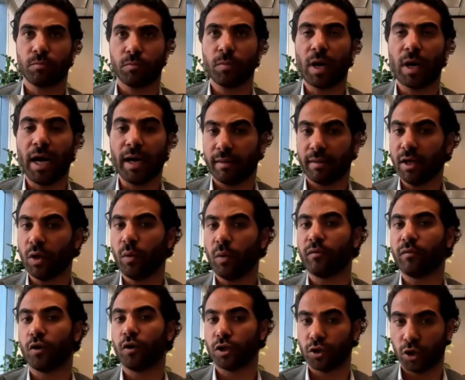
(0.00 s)
I think we've
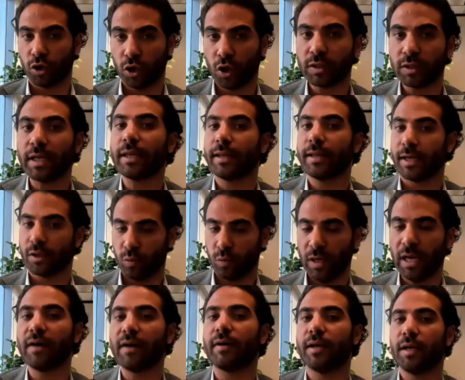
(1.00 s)
learned a lot, and that will
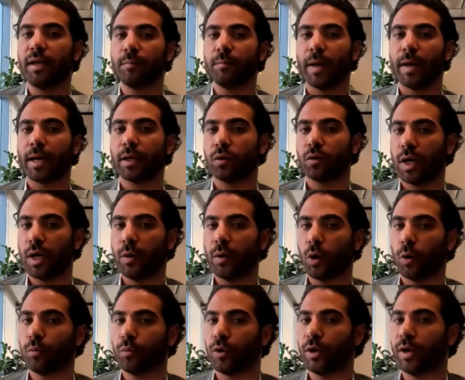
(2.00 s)
have an impact on our
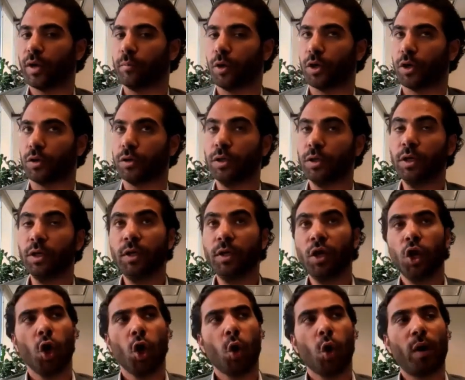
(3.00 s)
operating model.
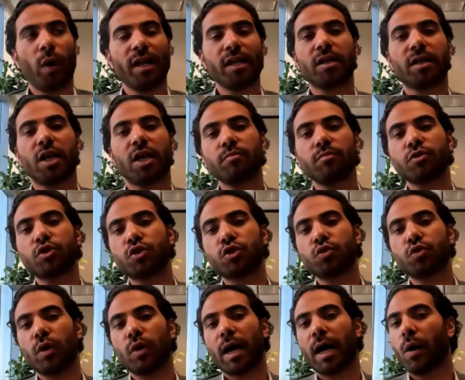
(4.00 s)
When it comes
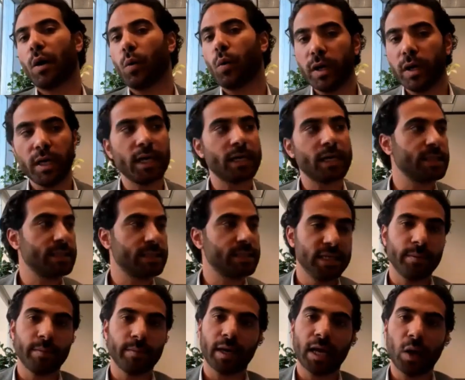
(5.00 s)
to how we as a
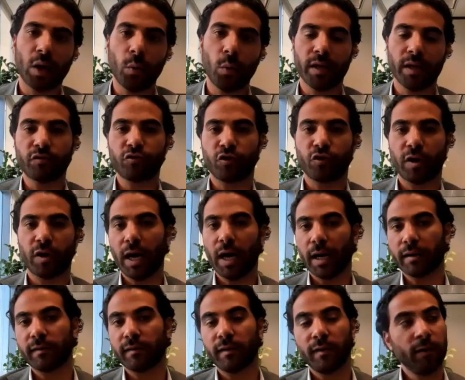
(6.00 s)
team and how we
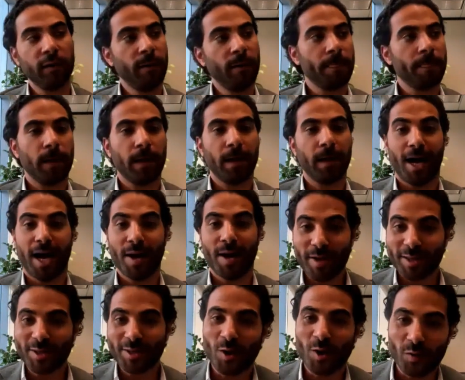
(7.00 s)
interact, I'm
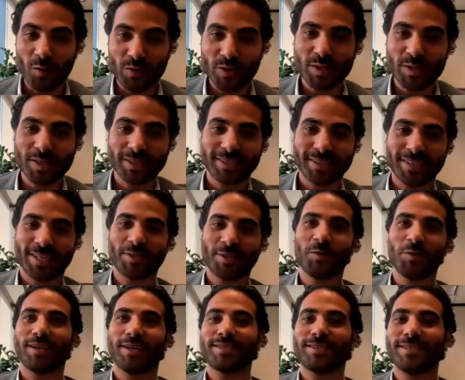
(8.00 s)
at the office, as you
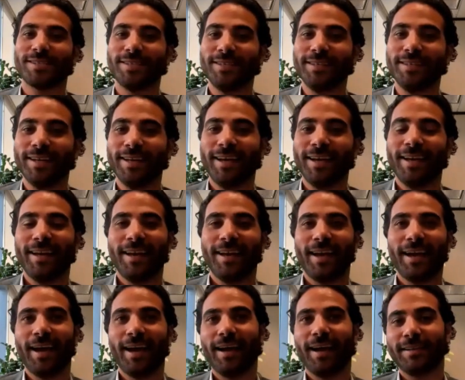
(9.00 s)
can see, mm-hmm.
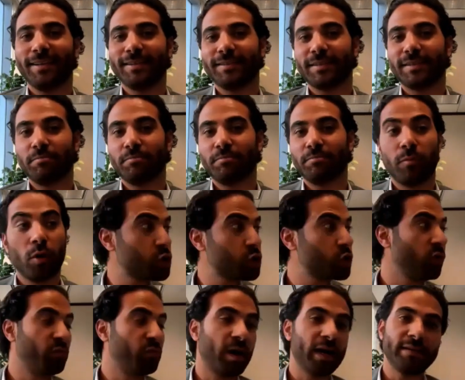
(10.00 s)
and most
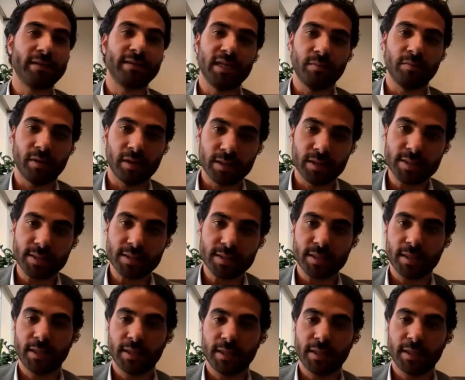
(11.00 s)
of my team is.